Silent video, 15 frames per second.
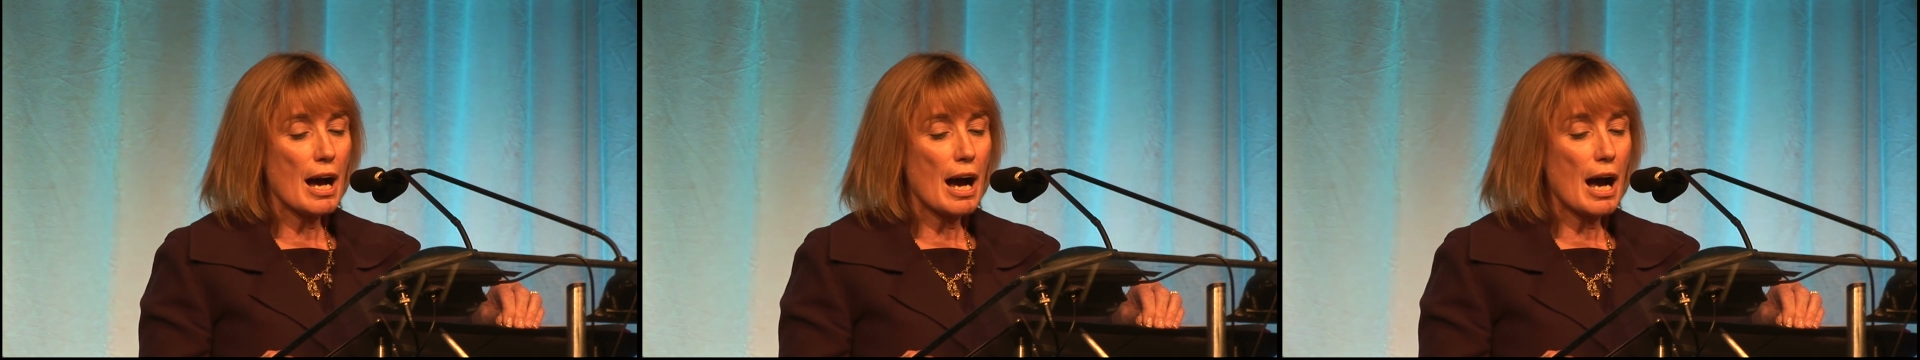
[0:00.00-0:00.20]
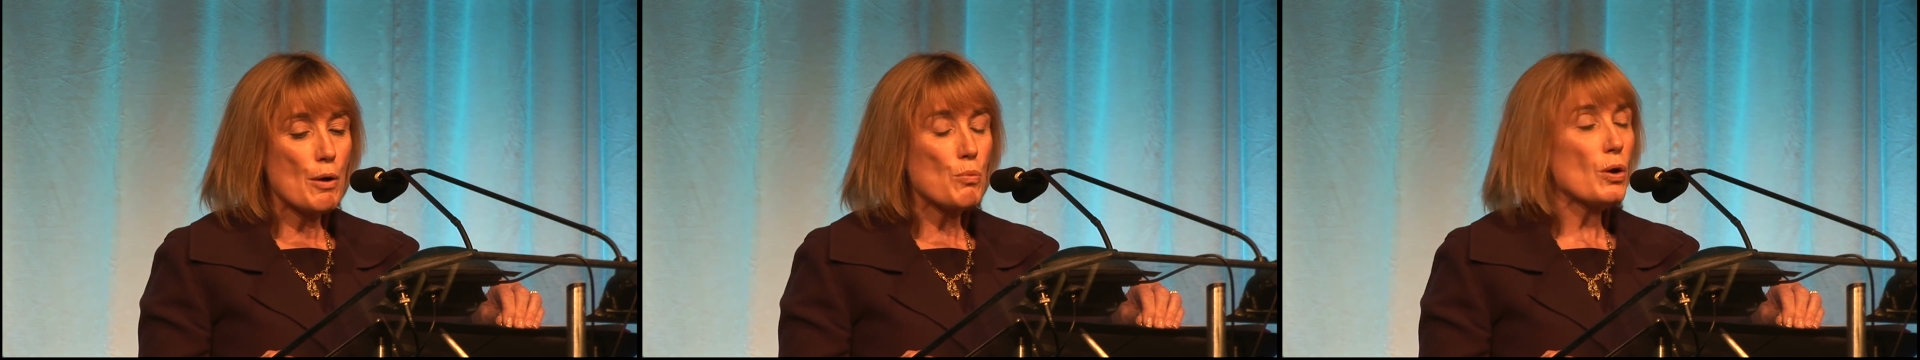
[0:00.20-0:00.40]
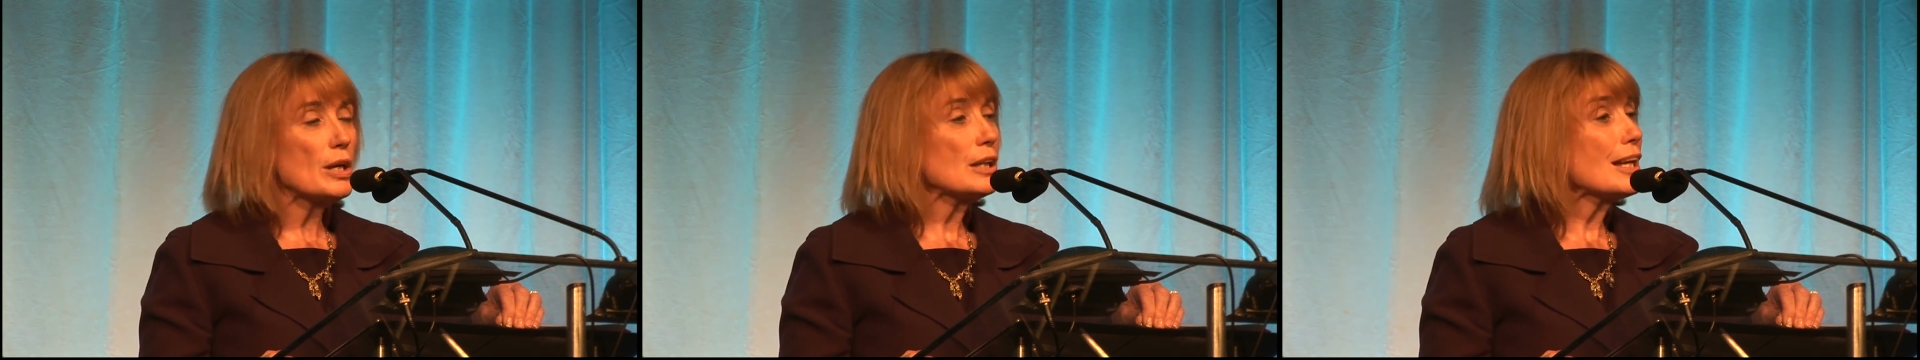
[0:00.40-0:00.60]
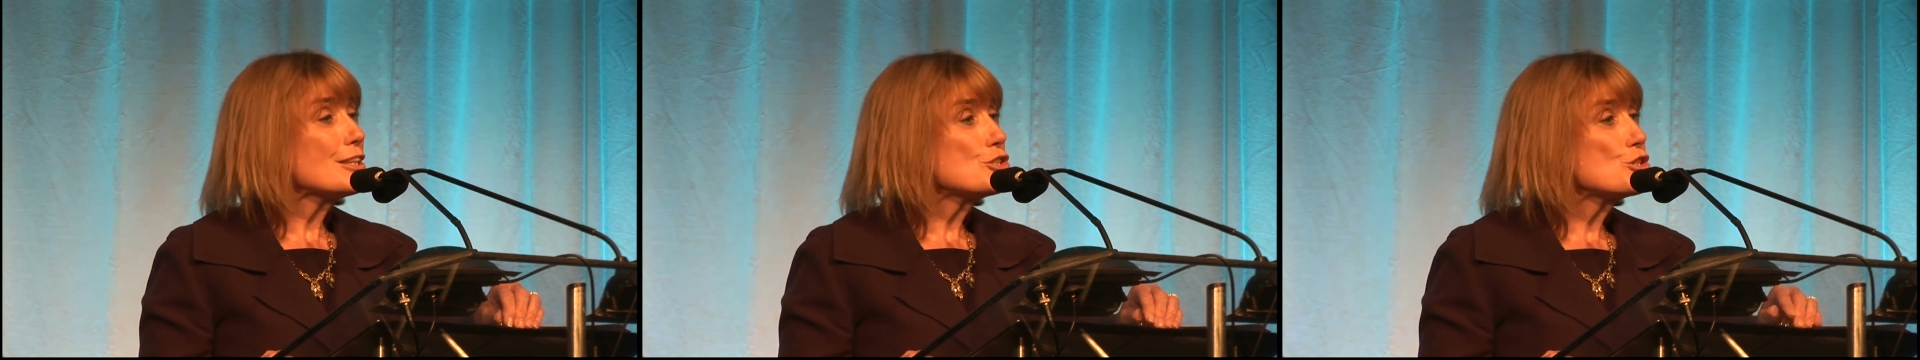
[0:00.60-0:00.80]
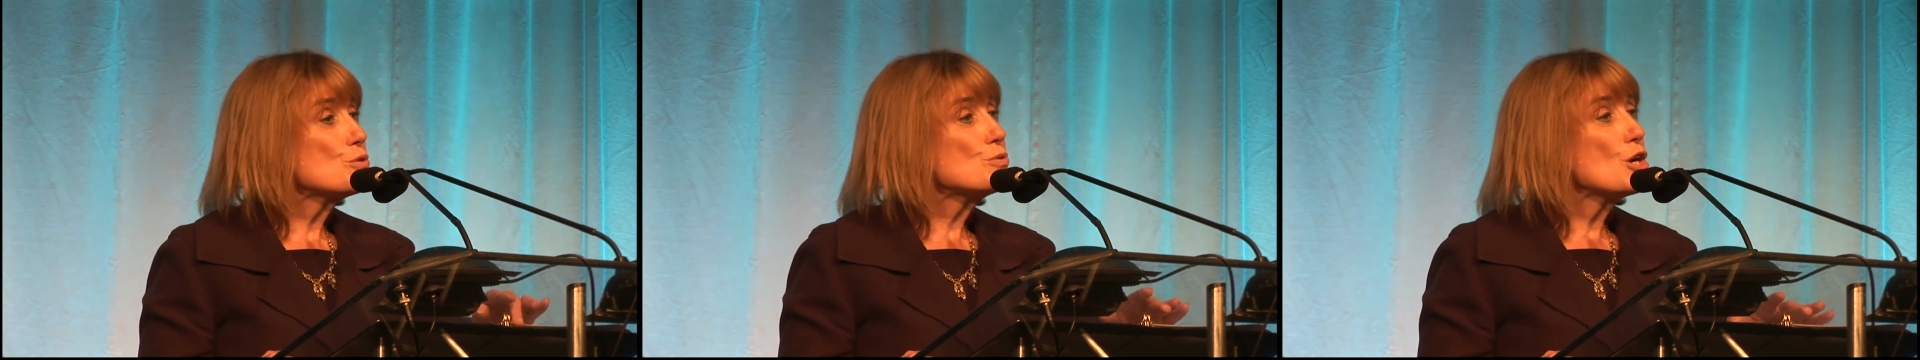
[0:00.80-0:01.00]
I want to
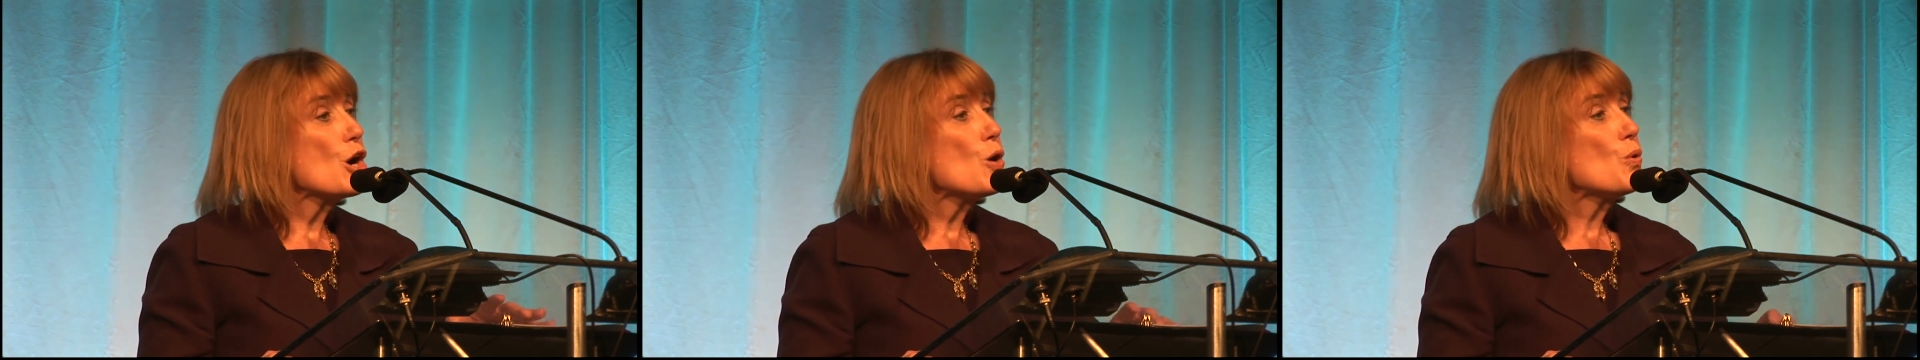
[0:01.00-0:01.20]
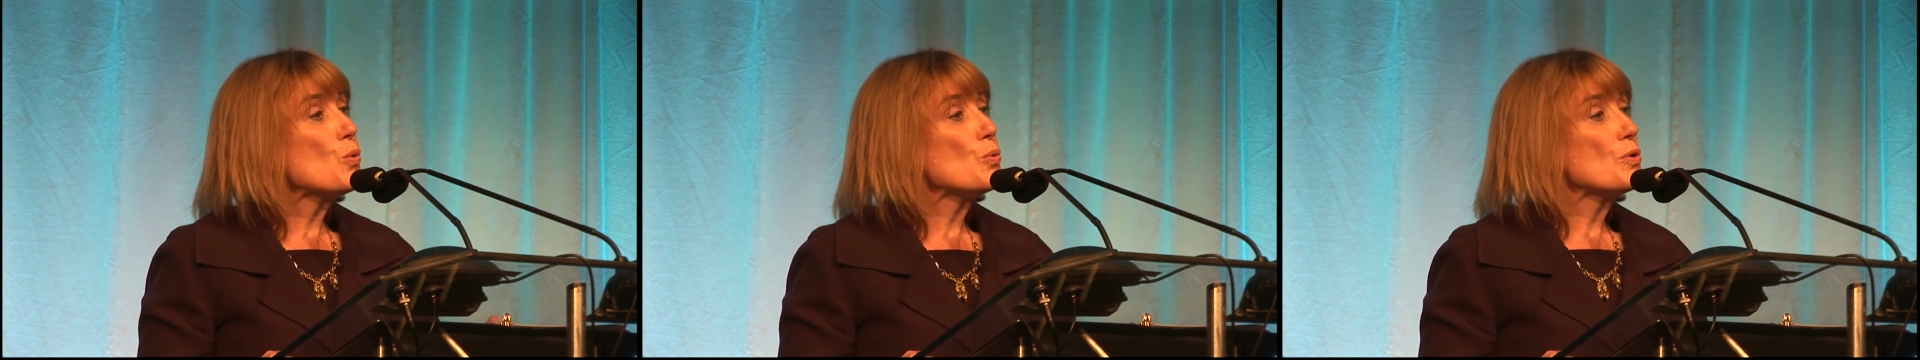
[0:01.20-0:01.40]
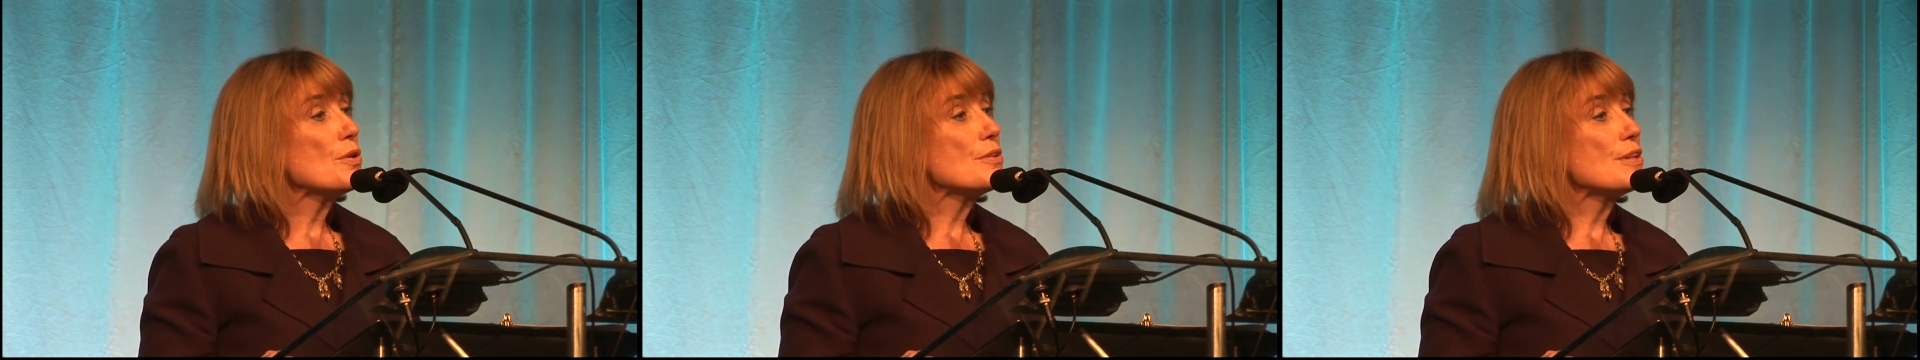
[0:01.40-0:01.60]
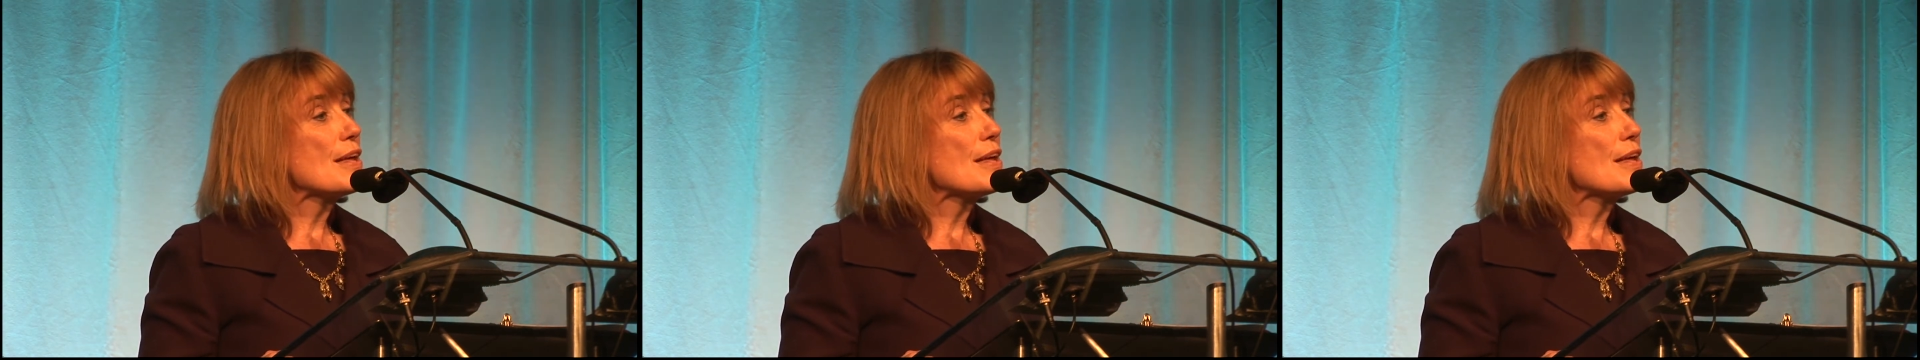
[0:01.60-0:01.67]
let you know